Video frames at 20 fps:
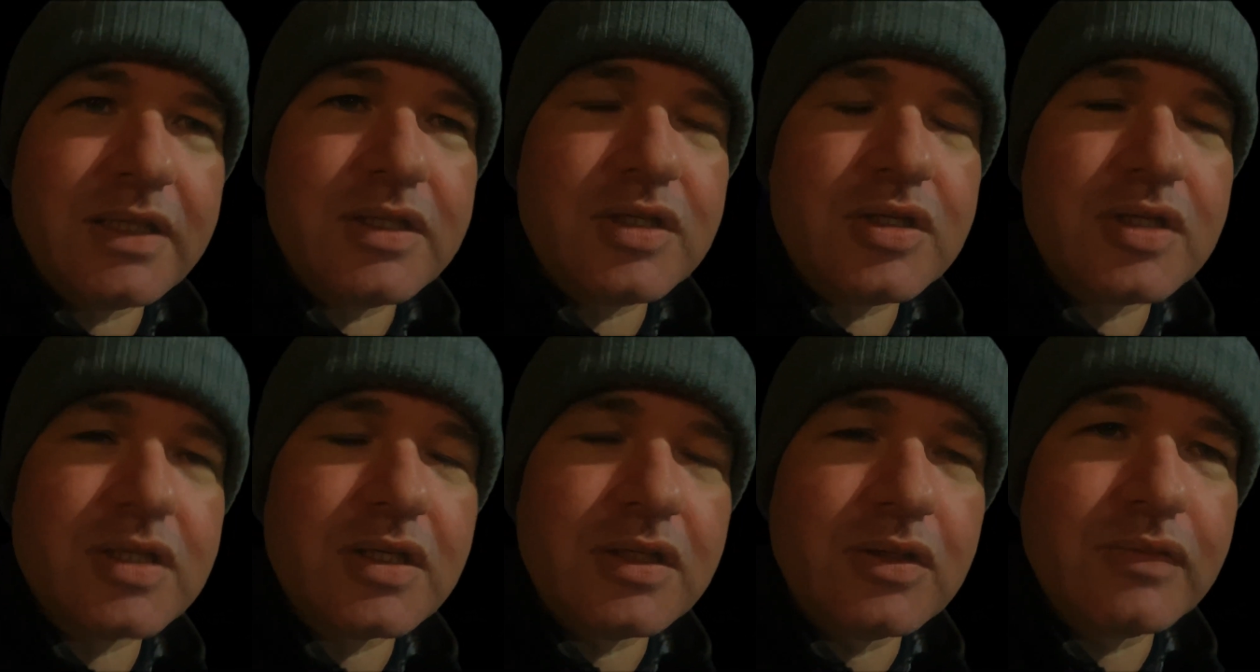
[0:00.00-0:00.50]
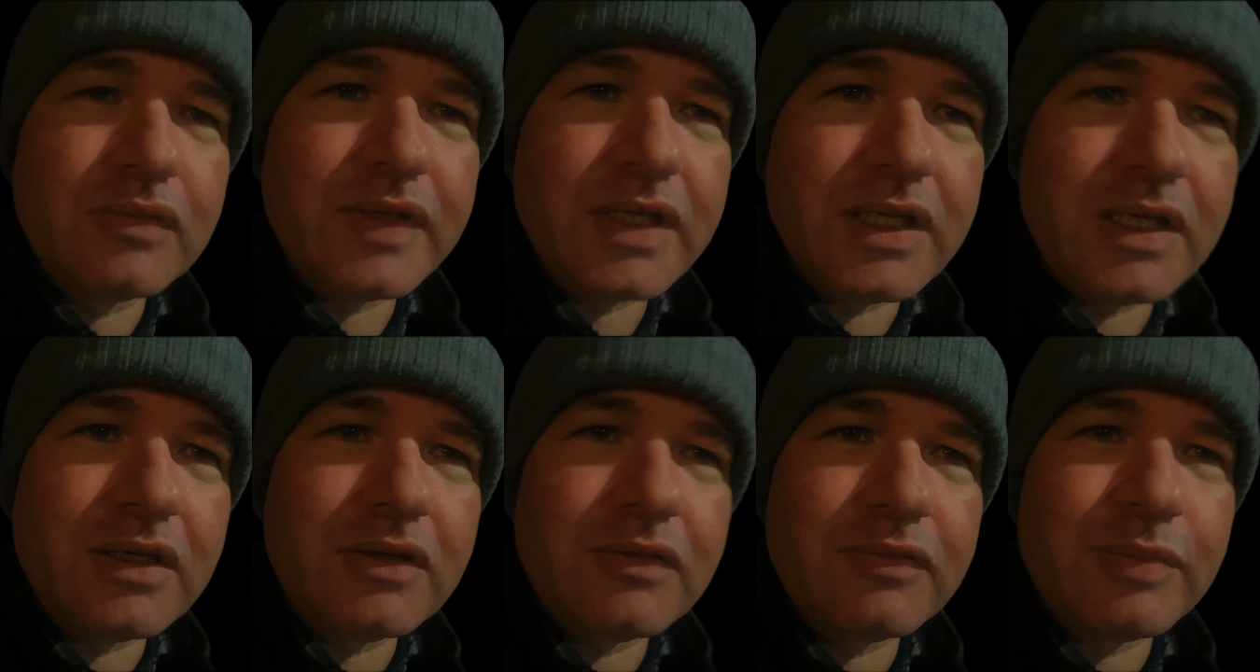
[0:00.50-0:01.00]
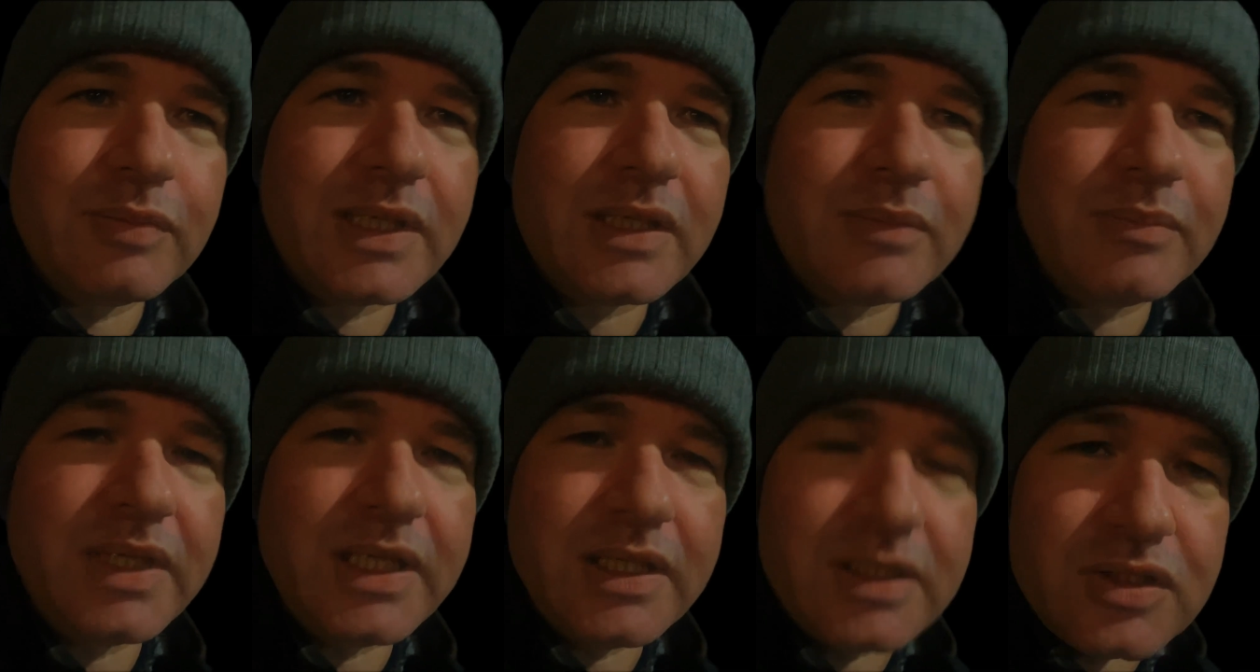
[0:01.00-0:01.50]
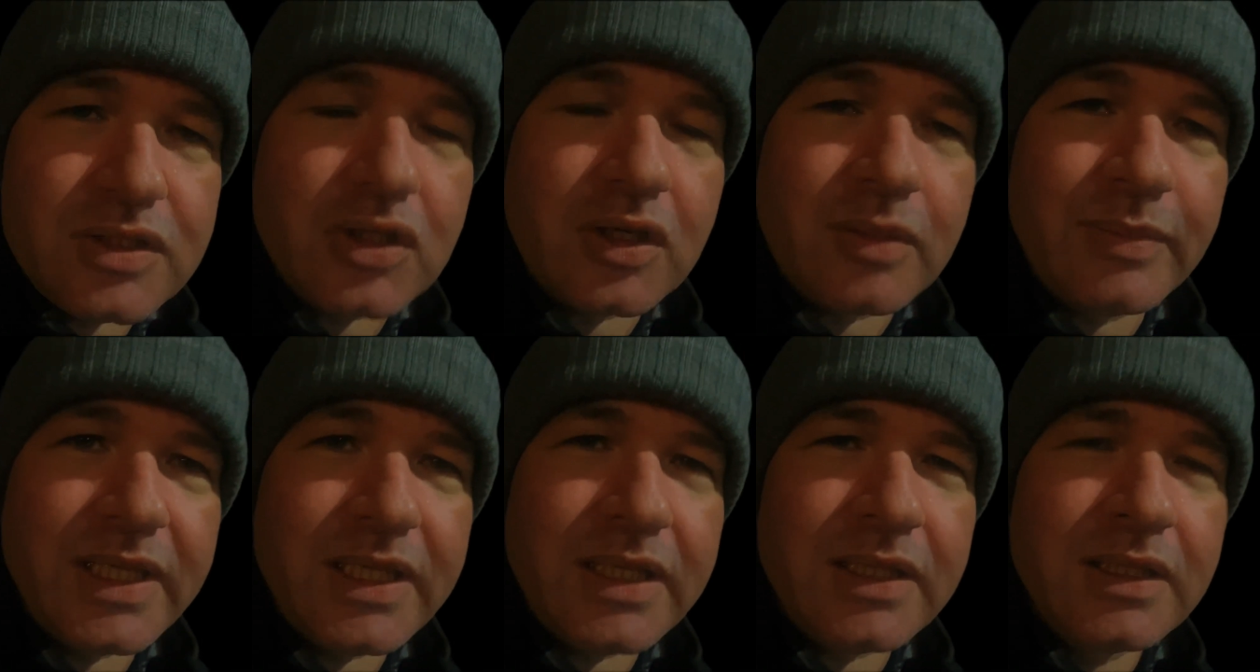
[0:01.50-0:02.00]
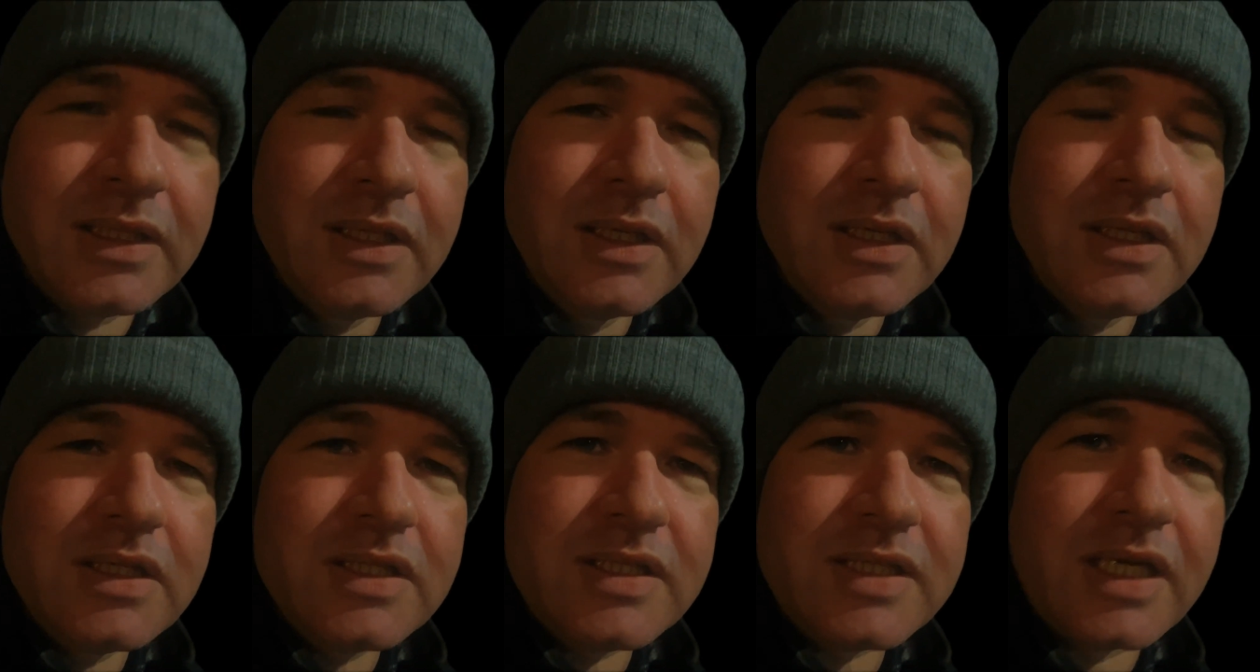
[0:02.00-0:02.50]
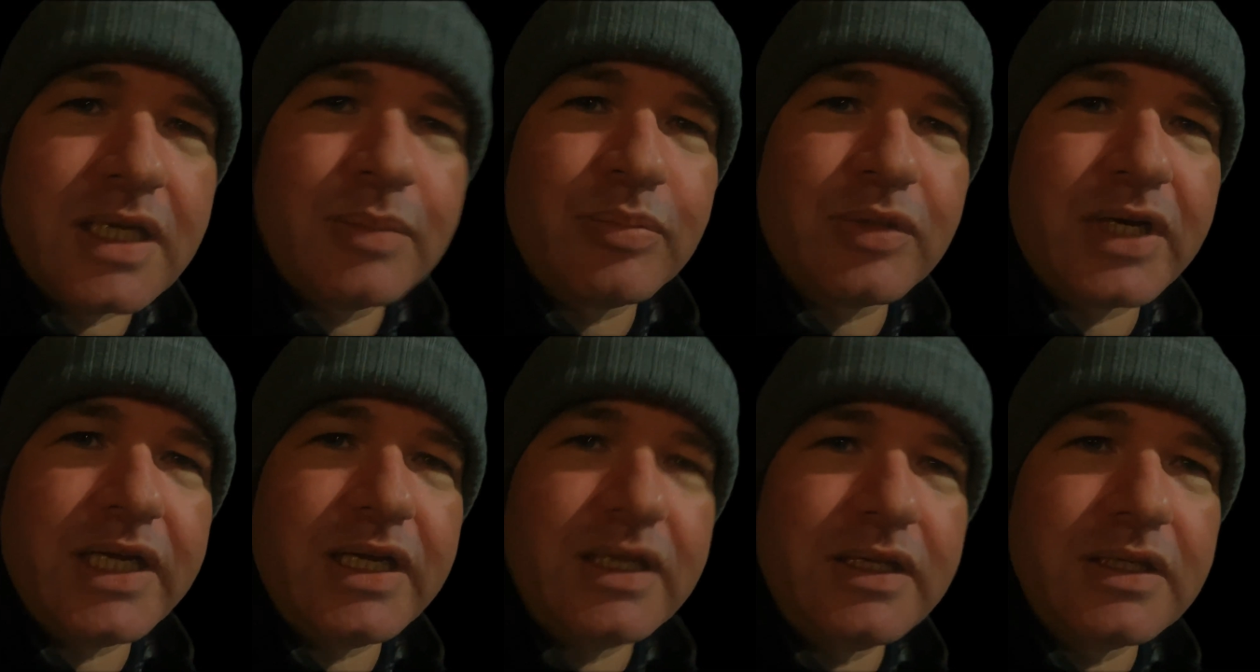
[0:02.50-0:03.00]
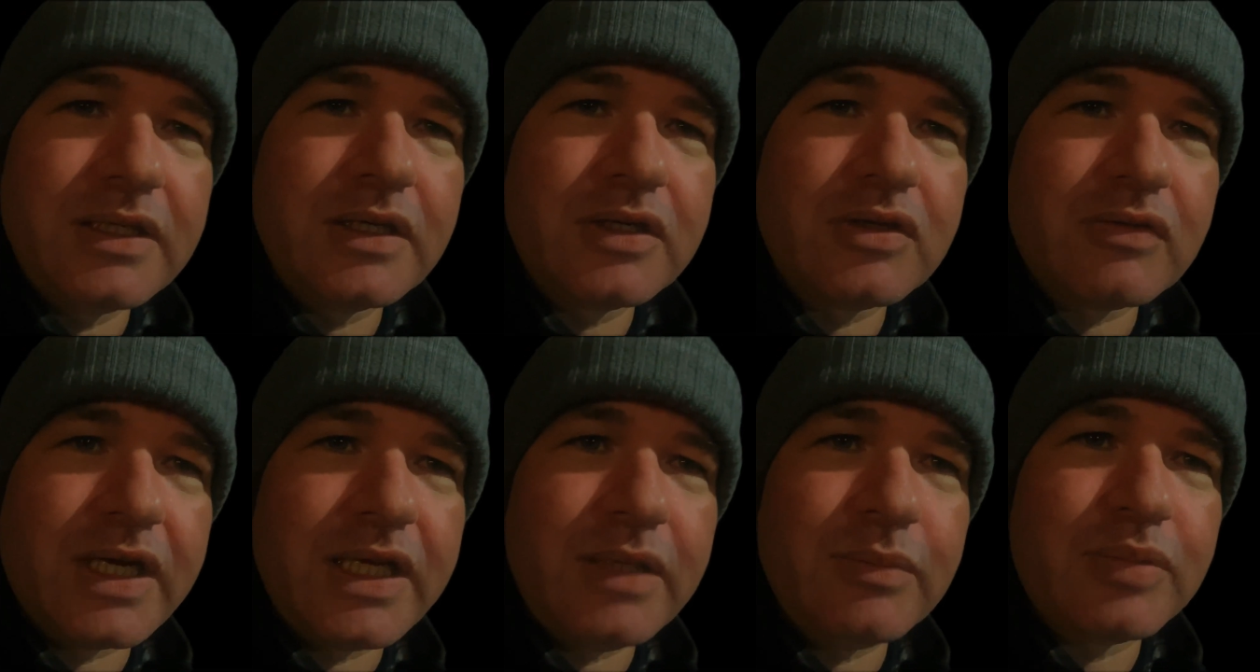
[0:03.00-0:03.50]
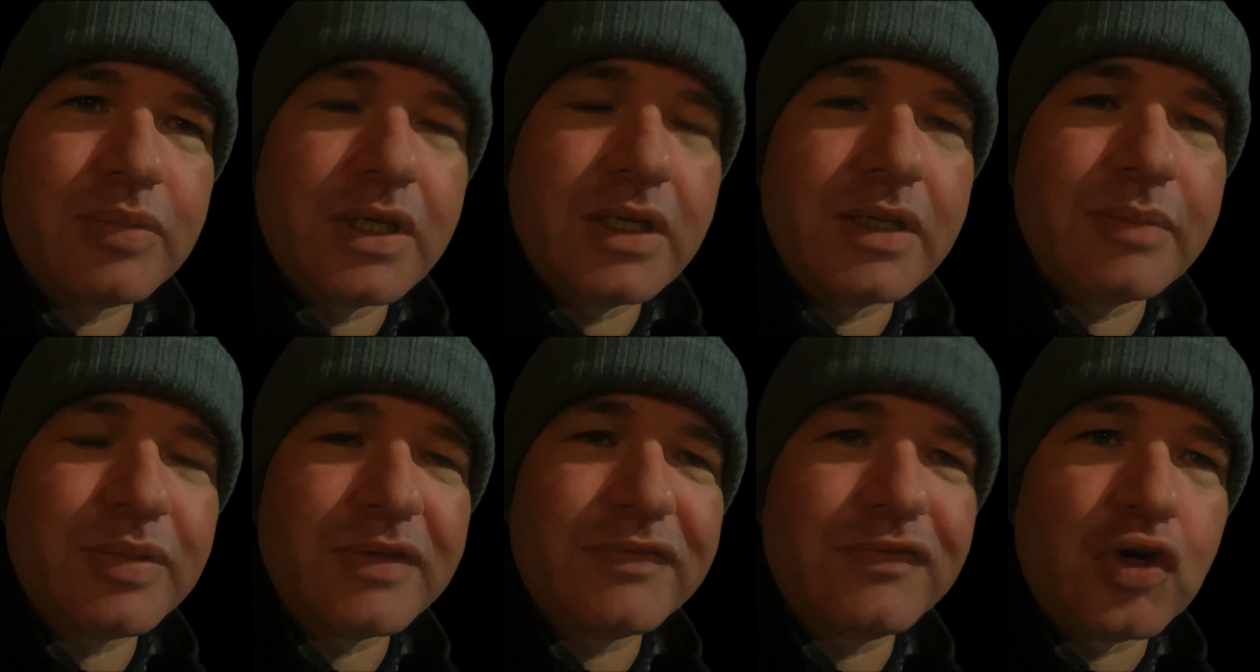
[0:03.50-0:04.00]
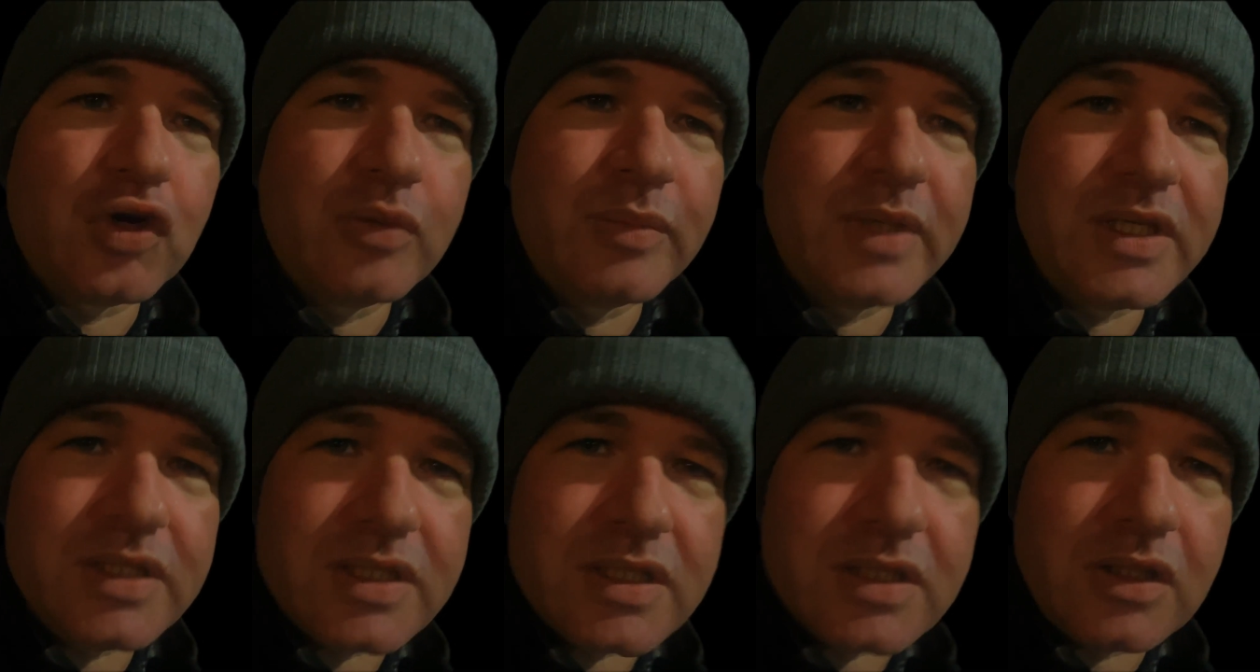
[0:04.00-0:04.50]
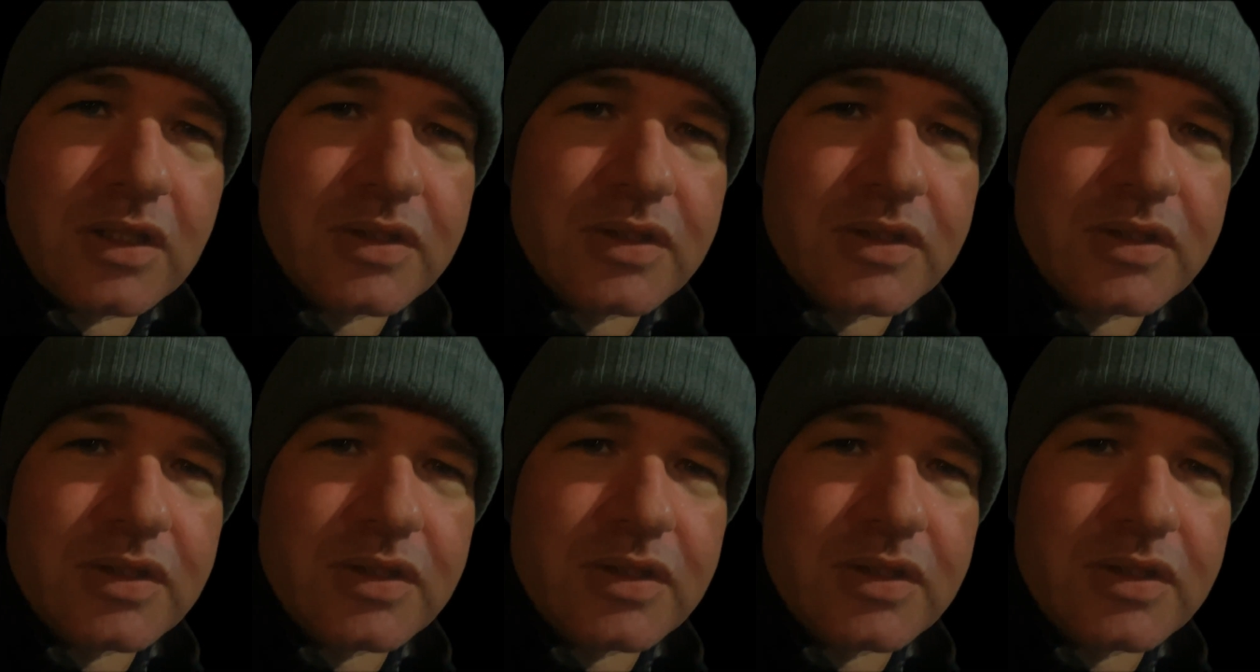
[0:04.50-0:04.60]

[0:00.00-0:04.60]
It's just a little video about uh, me and Tom here celebrating the great uh, performance.